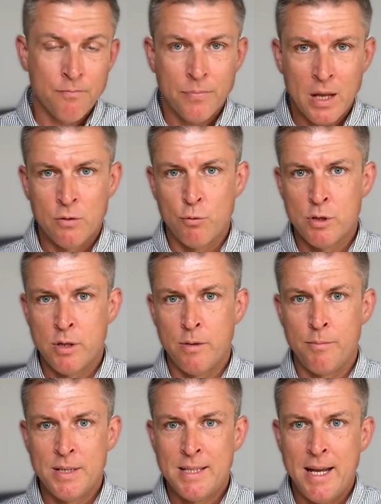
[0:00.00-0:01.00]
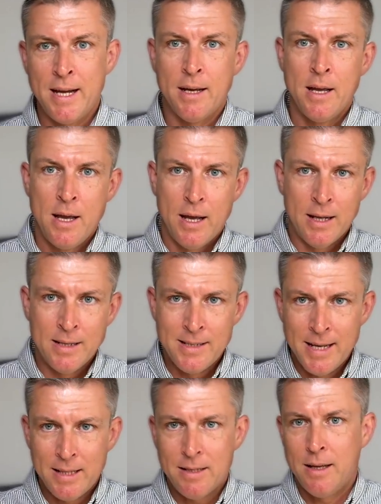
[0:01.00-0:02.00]
it was a mistake, and
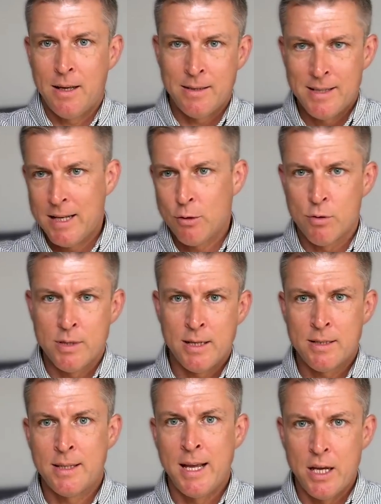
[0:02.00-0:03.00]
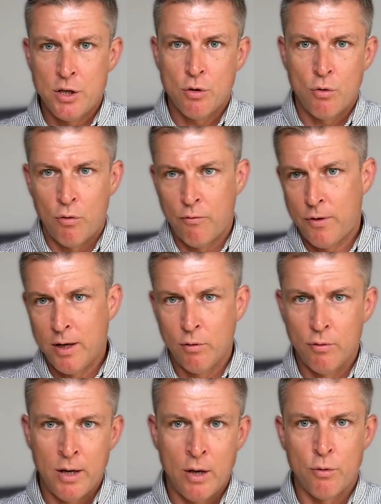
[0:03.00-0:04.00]
that, that or that stage of cal
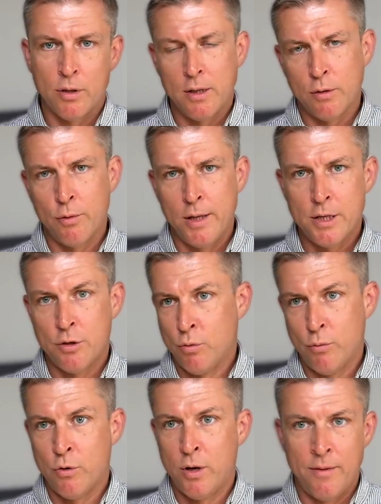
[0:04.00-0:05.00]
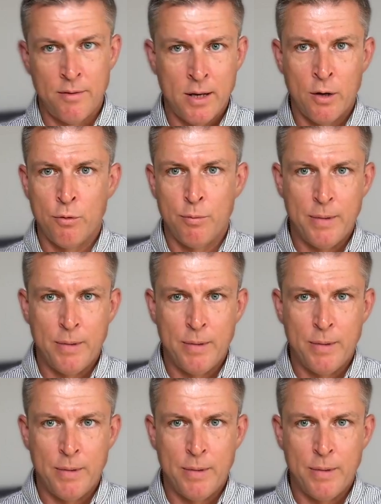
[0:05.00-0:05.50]
I O L calculation or even I O L